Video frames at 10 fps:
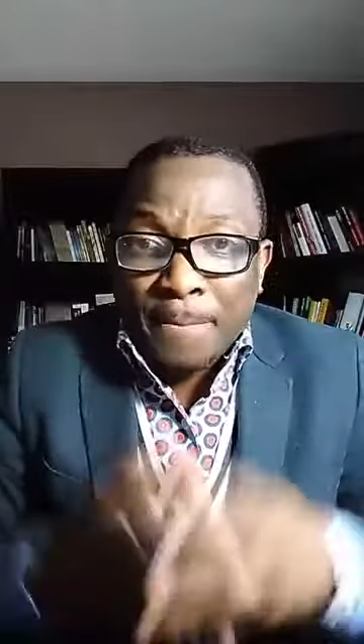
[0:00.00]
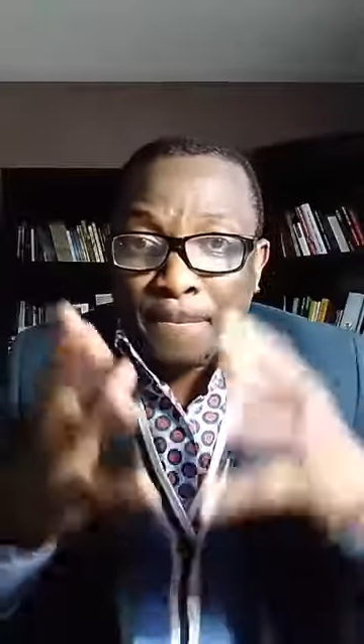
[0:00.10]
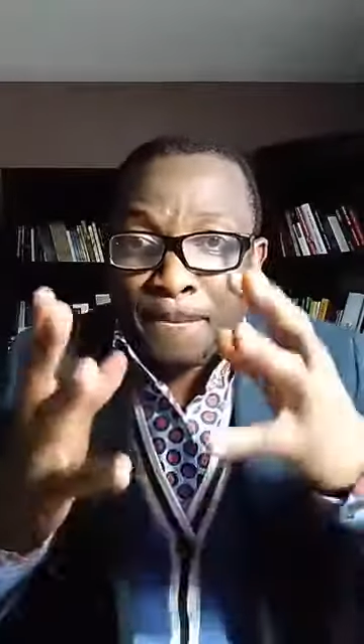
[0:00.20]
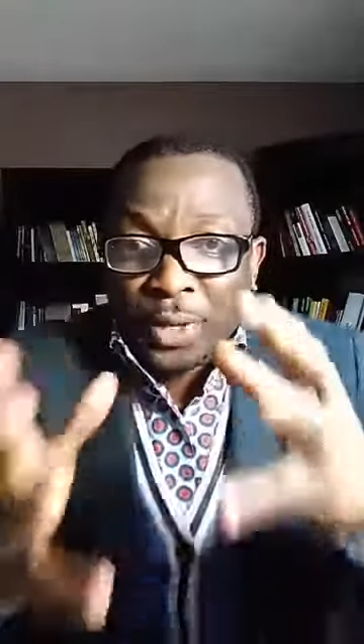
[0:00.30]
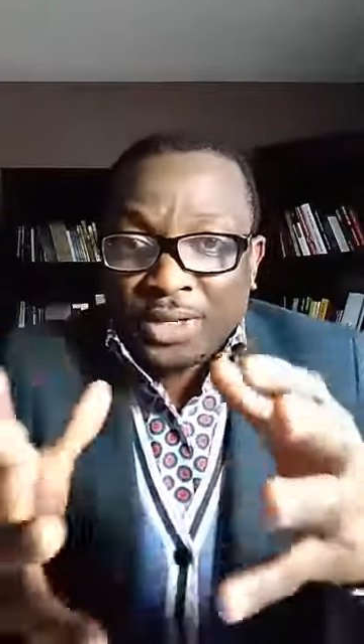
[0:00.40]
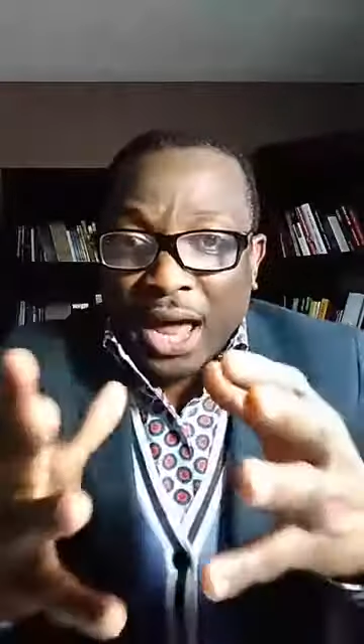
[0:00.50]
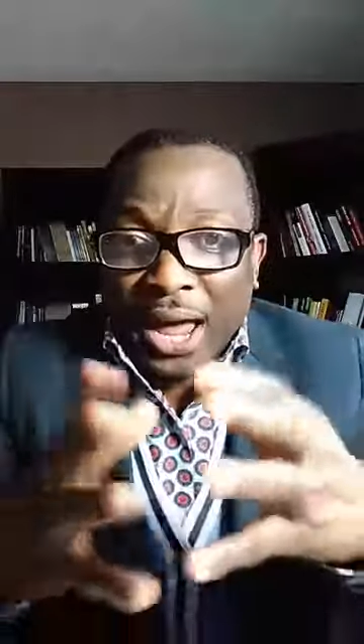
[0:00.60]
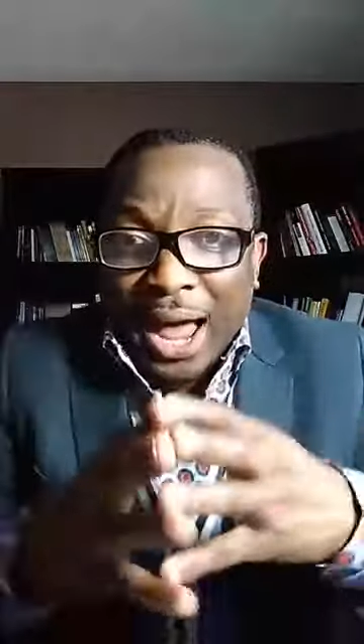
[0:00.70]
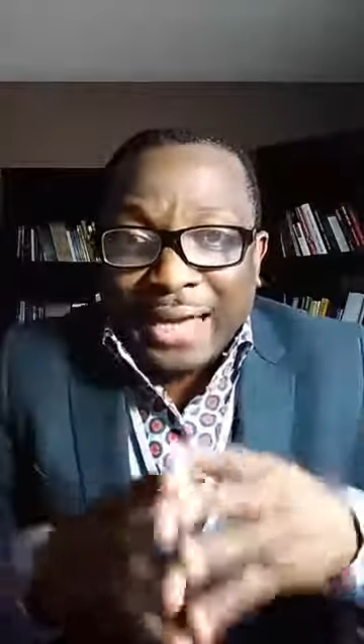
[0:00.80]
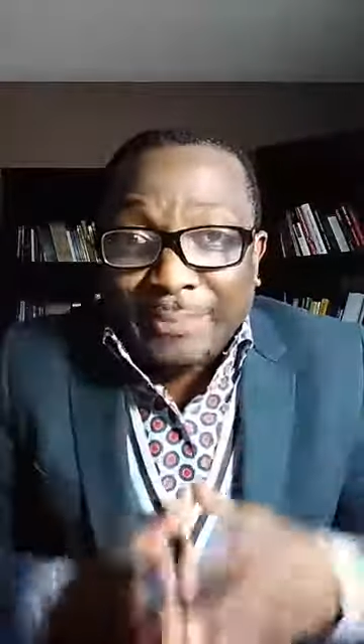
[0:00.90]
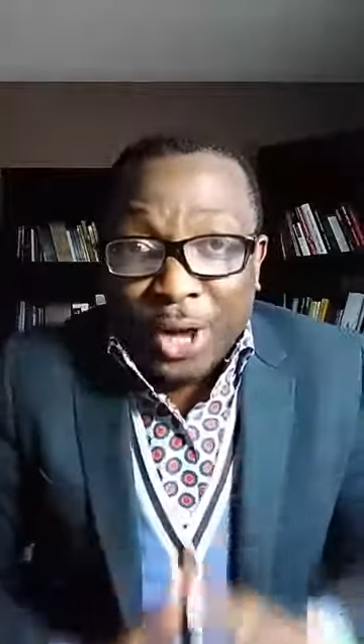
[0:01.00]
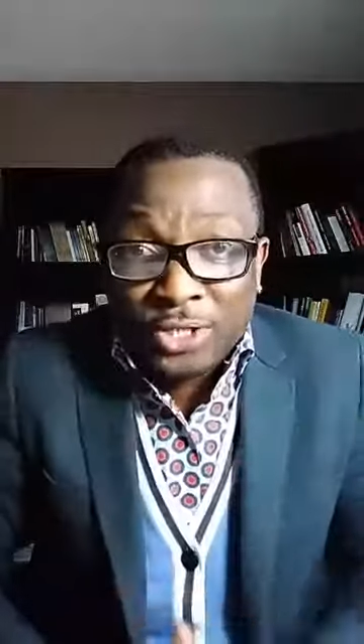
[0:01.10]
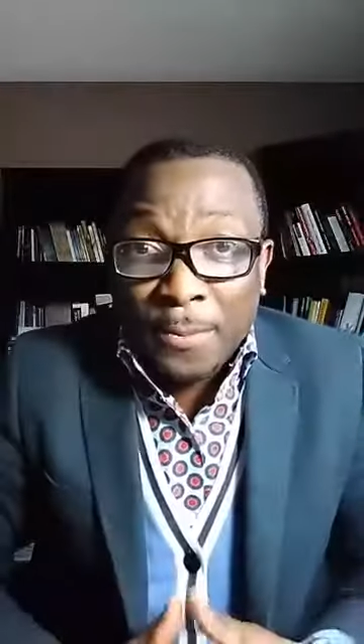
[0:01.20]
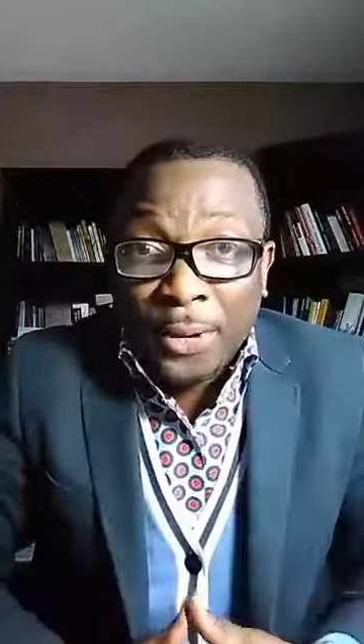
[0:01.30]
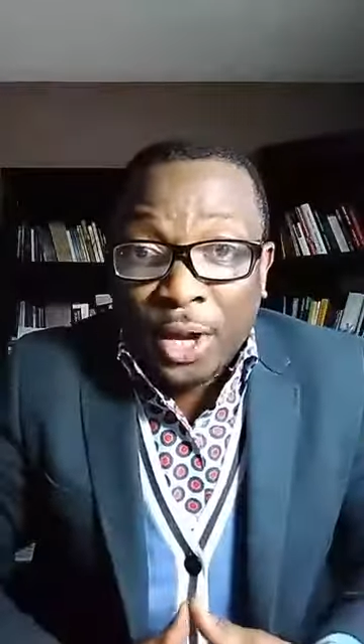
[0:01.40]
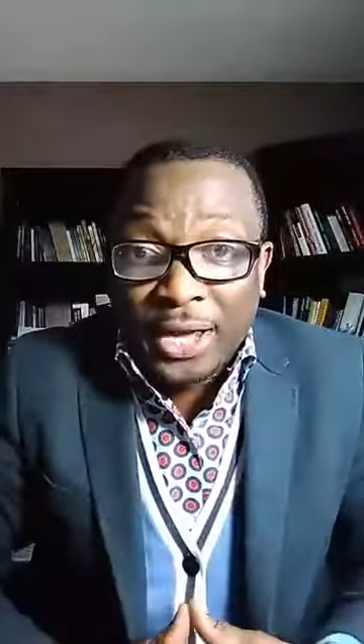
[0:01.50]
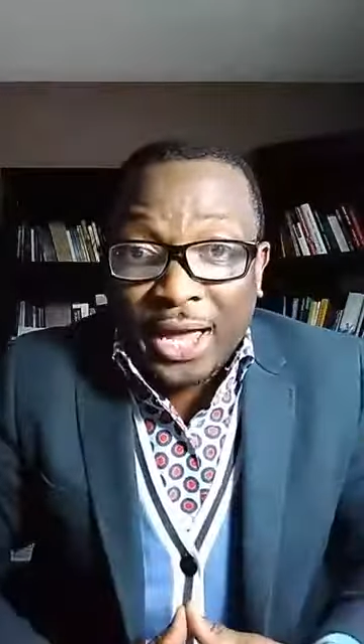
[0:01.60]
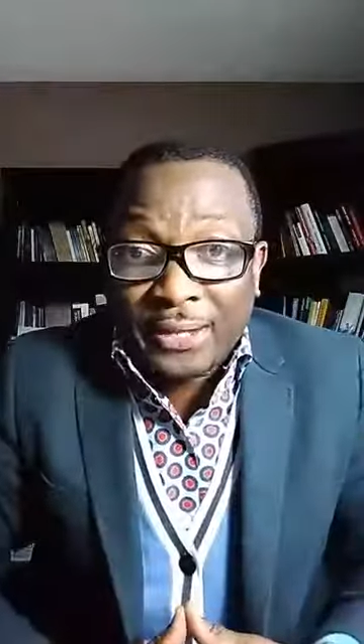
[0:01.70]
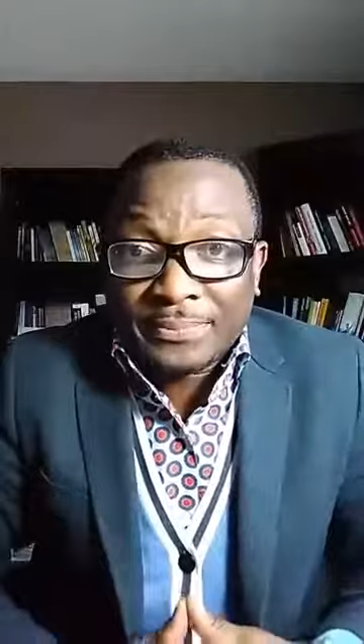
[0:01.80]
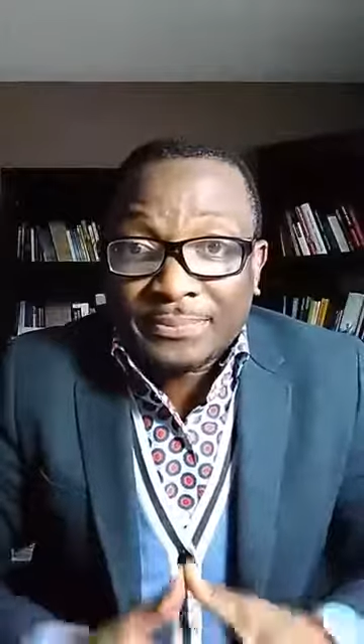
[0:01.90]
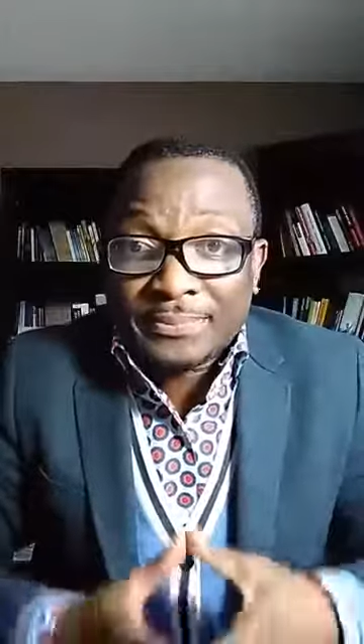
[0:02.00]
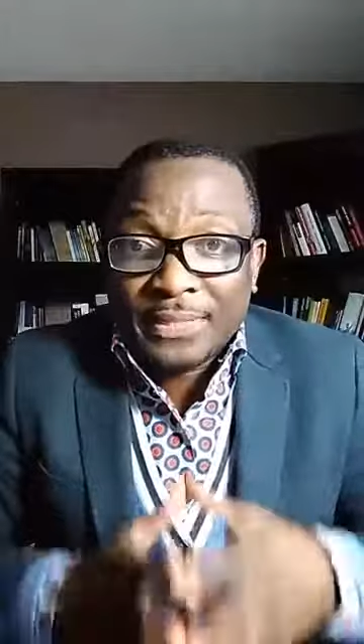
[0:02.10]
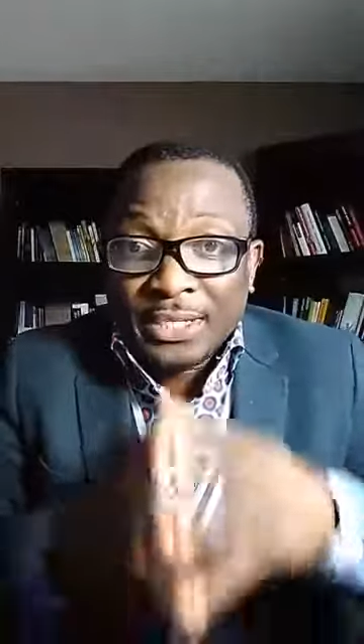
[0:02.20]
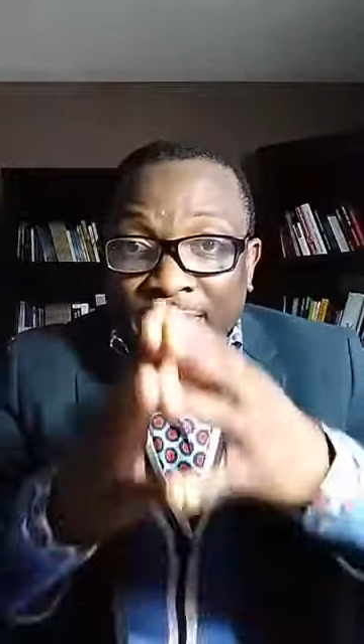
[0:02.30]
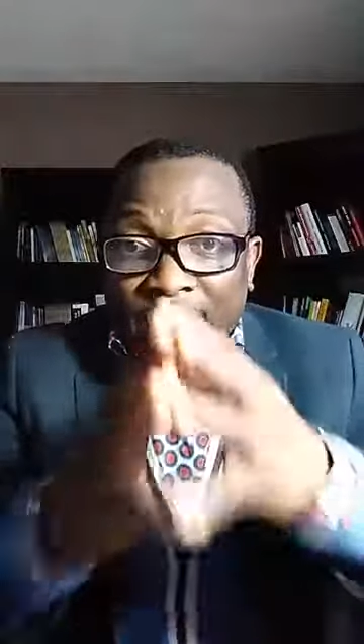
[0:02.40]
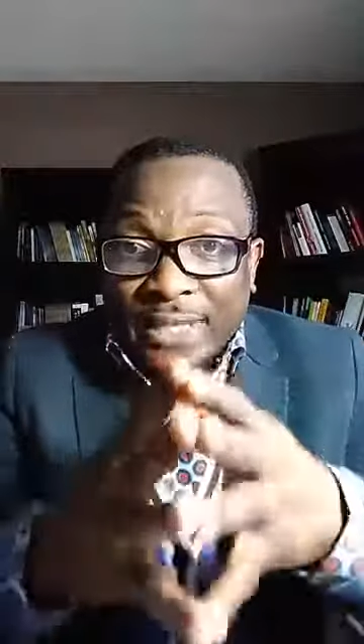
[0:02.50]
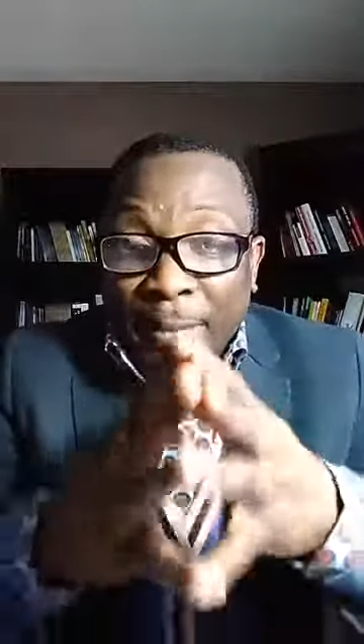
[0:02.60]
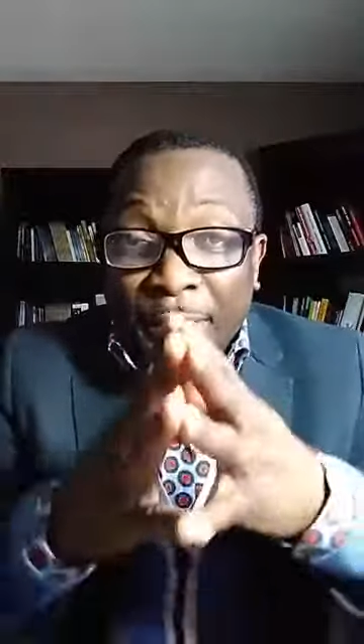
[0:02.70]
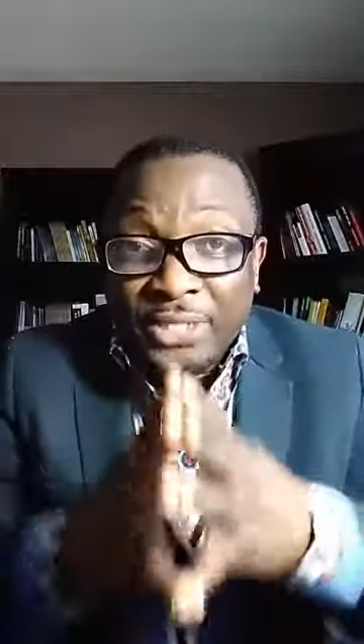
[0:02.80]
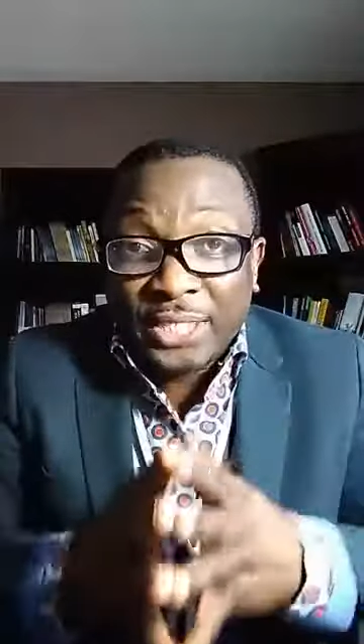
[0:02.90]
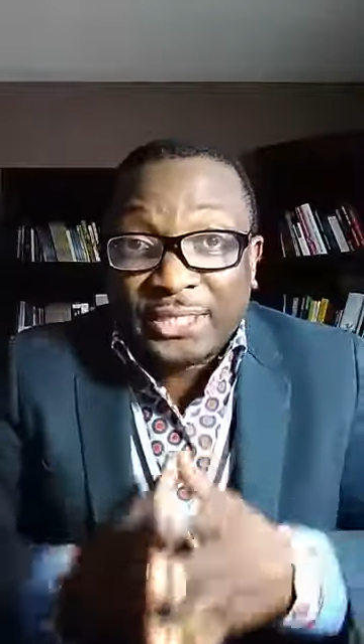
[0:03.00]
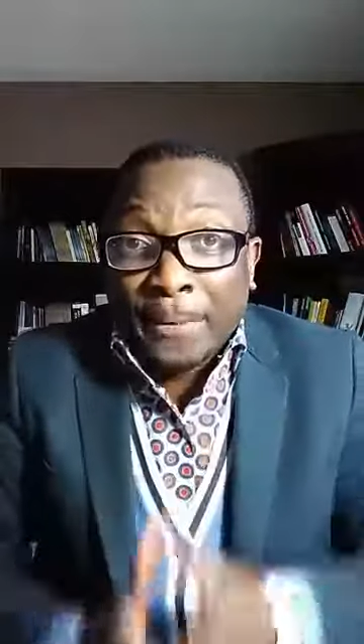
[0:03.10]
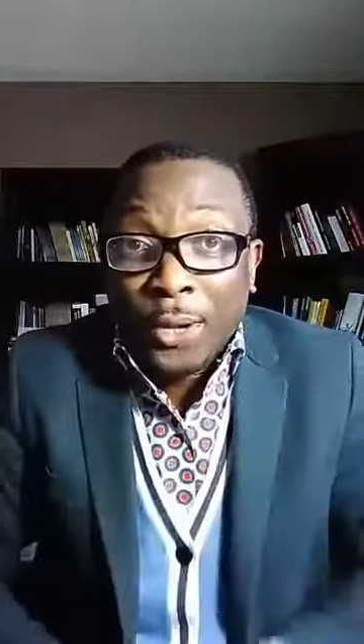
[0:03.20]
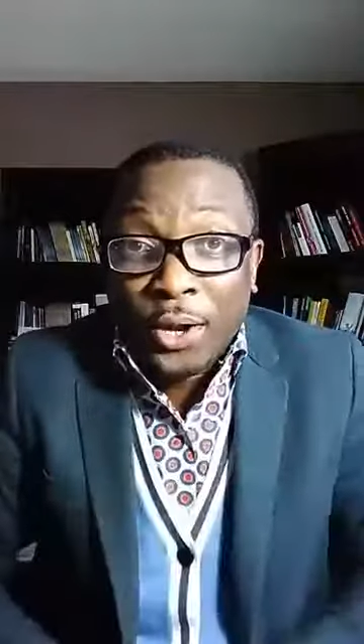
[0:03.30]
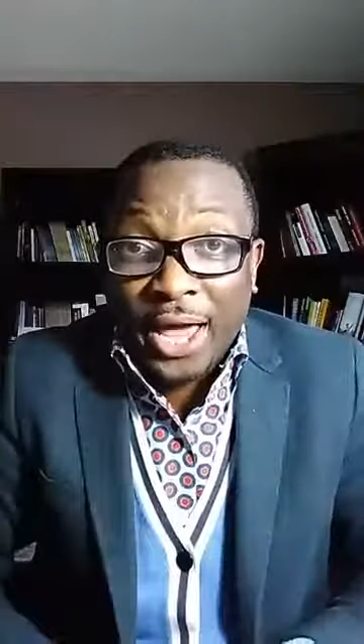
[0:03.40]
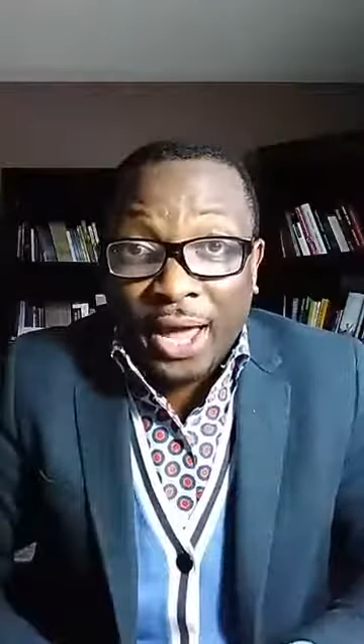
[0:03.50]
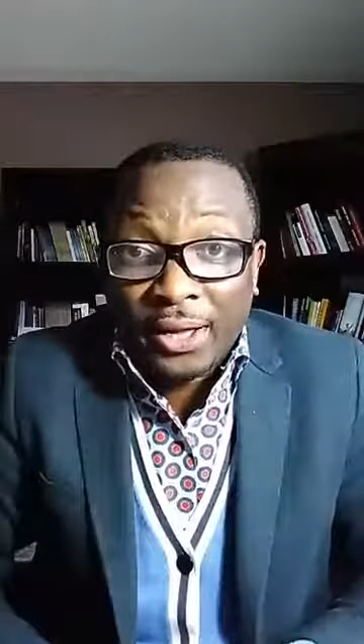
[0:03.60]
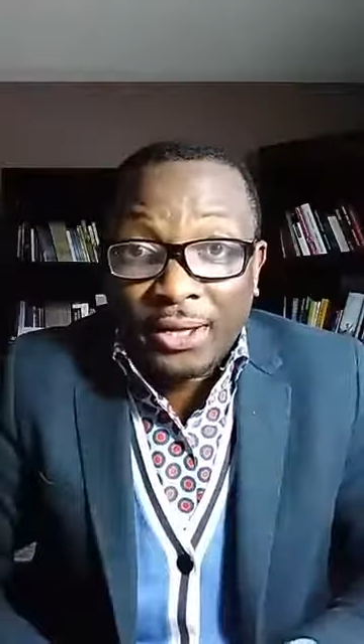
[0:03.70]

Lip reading: Brother Adebayo is a billionaire, Sister Bridget is a billionaire,